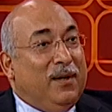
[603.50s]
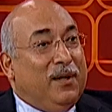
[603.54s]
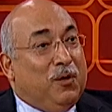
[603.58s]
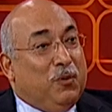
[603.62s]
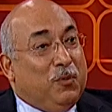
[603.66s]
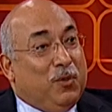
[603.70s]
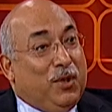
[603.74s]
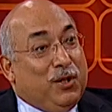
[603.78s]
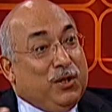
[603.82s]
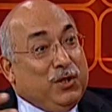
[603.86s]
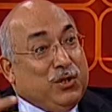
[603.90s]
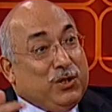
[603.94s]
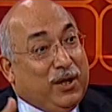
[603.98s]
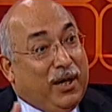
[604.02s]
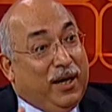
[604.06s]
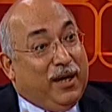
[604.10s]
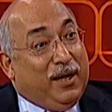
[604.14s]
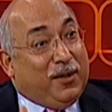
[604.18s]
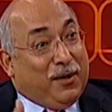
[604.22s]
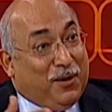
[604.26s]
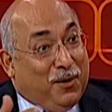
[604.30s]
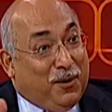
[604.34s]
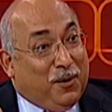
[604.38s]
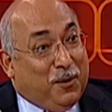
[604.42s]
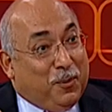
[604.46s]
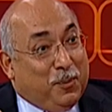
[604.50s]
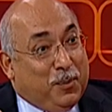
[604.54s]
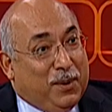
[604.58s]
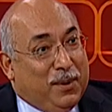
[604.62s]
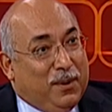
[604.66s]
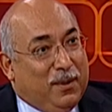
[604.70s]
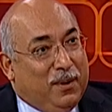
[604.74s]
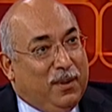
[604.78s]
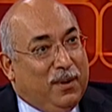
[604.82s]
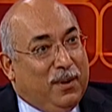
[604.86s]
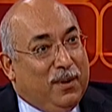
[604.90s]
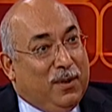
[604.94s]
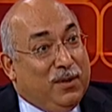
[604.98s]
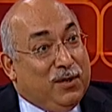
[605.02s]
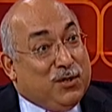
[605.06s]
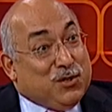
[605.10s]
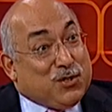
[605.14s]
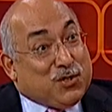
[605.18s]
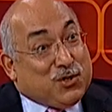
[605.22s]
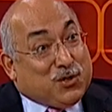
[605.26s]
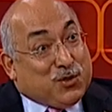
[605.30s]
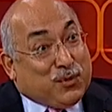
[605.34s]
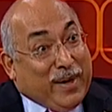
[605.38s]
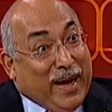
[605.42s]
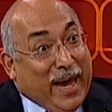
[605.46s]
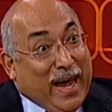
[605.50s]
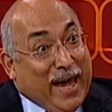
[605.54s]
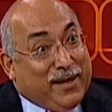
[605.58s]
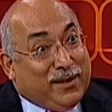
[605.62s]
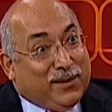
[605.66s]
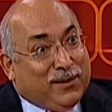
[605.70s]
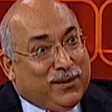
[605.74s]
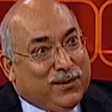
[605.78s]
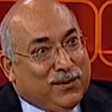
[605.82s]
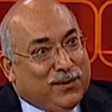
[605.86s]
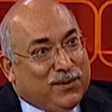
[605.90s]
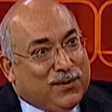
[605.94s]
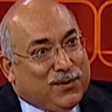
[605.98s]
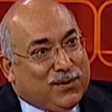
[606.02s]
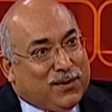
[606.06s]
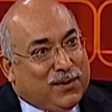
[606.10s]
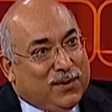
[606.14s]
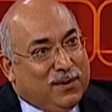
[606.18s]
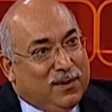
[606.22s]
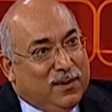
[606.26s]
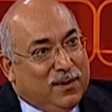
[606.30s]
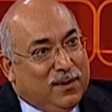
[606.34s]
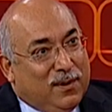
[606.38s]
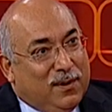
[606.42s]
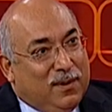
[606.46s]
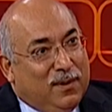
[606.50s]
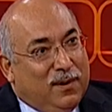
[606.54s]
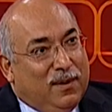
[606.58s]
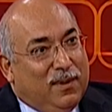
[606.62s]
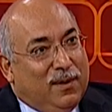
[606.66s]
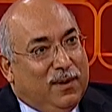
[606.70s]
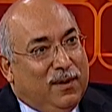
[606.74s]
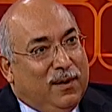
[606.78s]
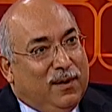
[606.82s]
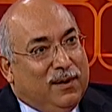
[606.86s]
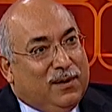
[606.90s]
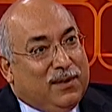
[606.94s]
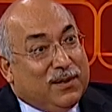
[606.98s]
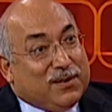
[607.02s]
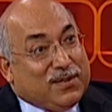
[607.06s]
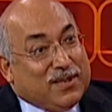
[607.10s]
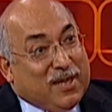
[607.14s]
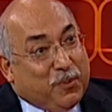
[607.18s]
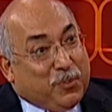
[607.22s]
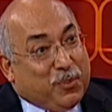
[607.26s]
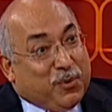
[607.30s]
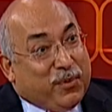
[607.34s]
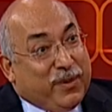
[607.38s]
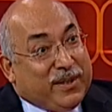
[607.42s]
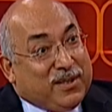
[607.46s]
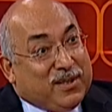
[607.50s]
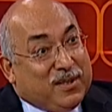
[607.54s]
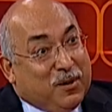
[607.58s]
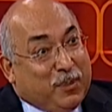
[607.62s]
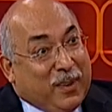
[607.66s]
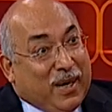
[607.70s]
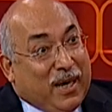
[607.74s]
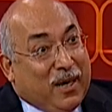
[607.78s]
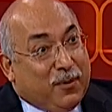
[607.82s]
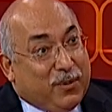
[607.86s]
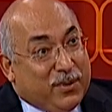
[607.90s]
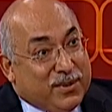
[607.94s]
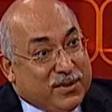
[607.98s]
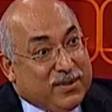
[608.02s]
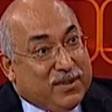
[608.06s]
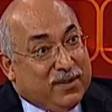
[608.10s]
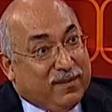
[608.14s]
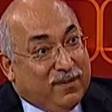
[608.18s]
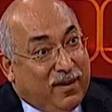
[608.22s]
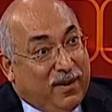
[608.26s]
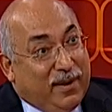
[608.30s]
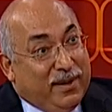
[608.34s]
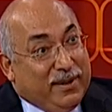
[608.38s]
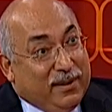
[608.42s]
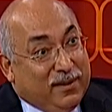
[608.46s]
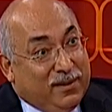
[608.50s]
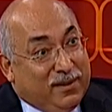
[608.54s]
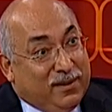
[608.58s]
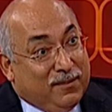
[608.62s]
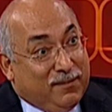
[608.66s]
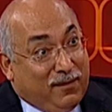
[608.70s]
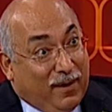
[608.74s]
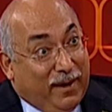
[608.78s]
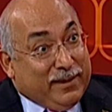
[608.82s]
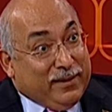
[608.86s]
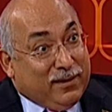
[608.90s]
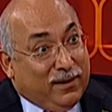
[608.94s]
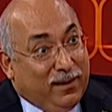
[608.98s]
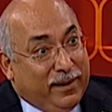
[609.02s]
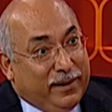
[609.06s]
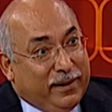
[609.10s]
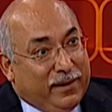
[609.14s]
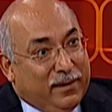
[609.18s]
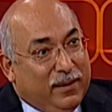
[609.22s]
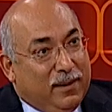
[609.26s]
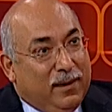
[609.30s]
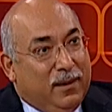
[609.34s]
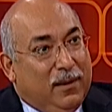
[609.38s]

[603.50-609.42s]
Well, J-COPE straddles the separation of powers divide line.